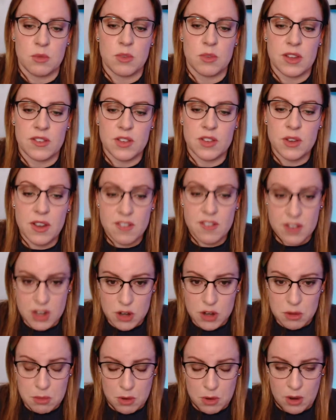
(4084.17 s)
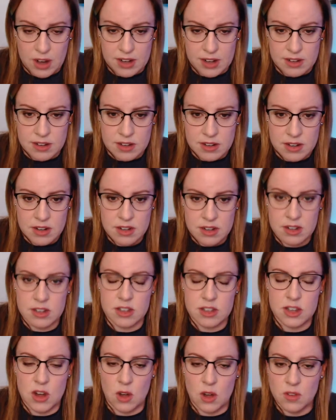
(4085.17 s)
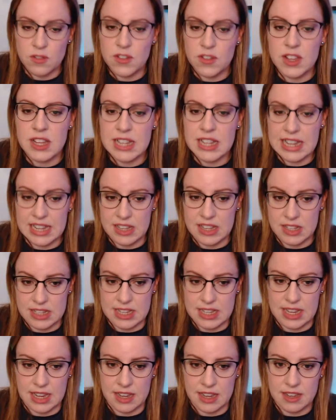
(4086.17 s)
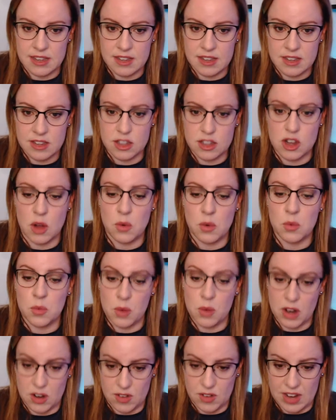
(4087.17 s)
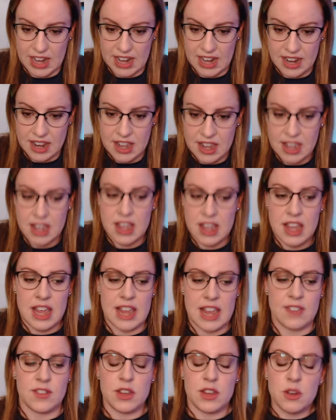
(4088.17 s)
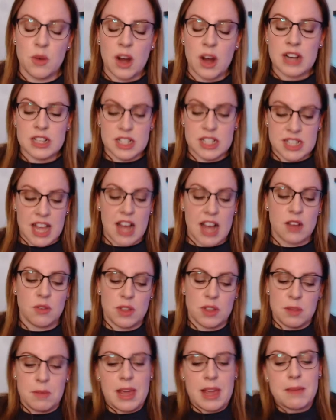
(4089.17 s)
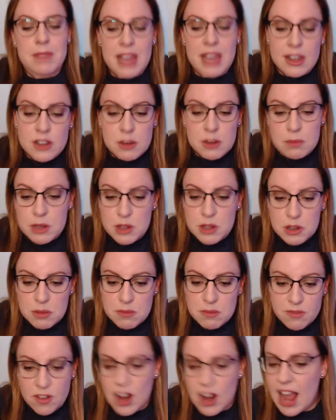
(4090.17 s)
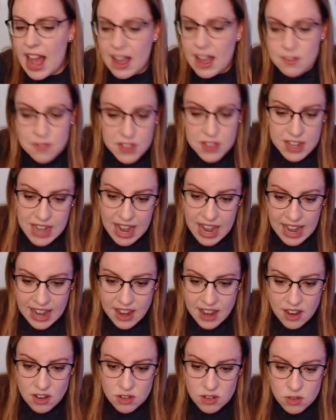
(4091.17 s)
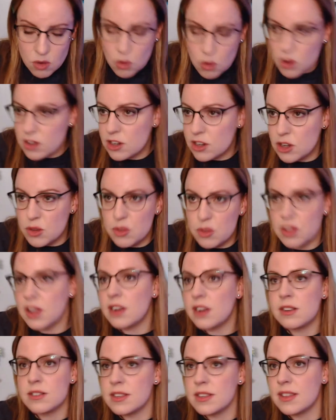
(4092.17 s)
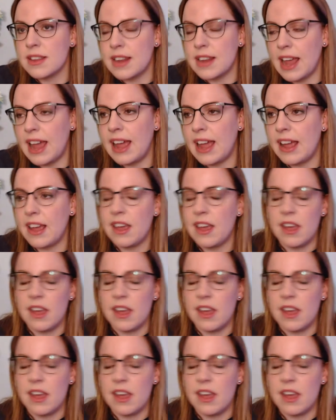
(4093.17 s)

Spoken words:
If you have a newborn, don't feel guilty. Don't worry. If you are stuck with a baby on your boob for half the day or 2/3 of the day,